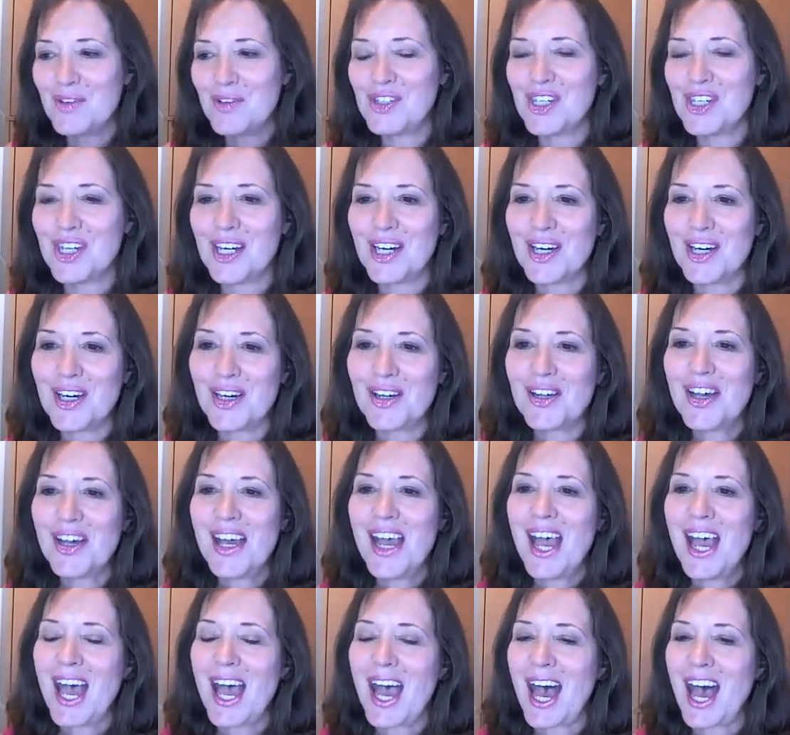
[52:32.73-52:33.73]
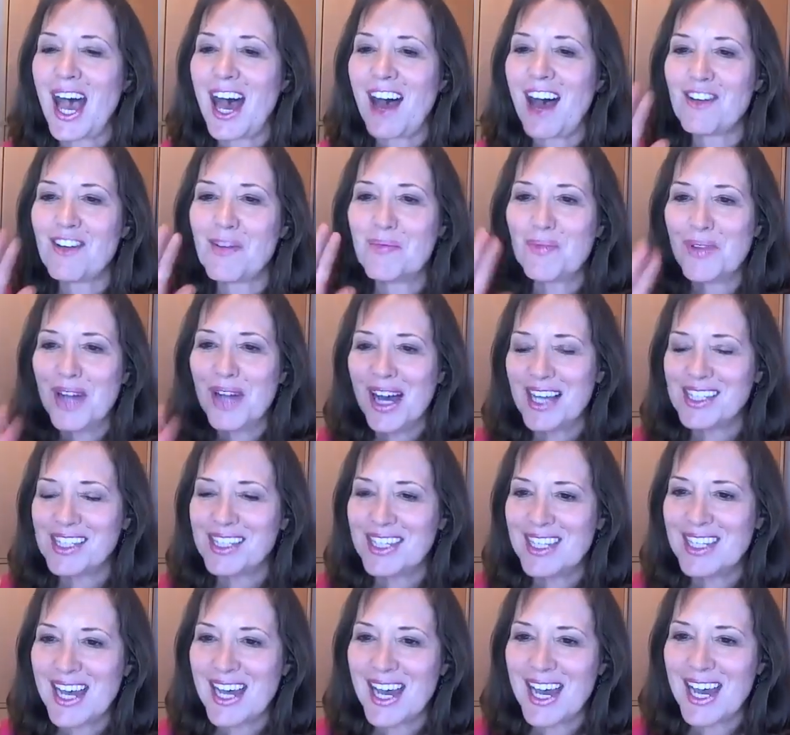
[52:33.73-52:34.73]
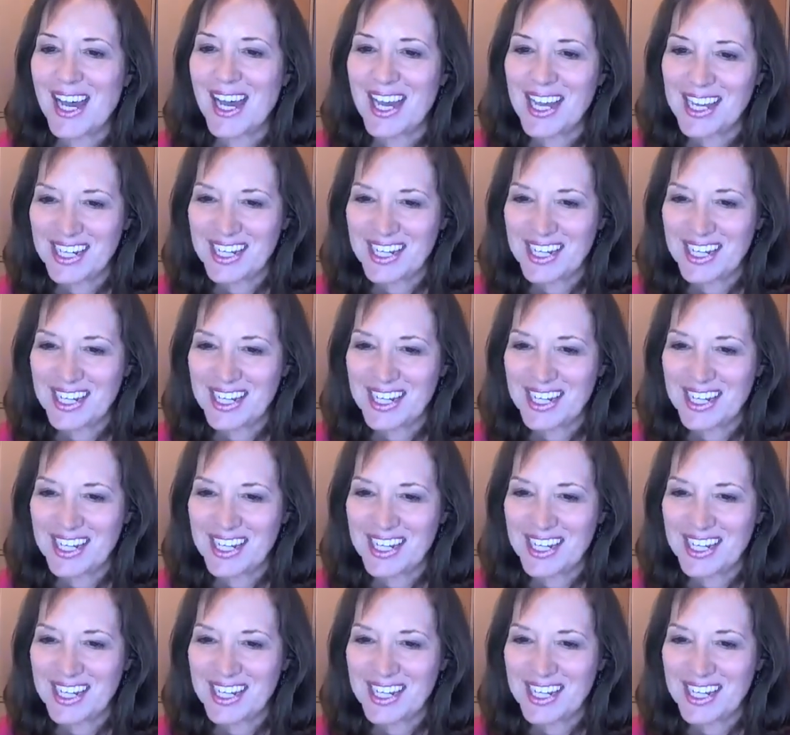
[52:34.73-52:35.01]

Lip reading: Jill. Have a blessed day.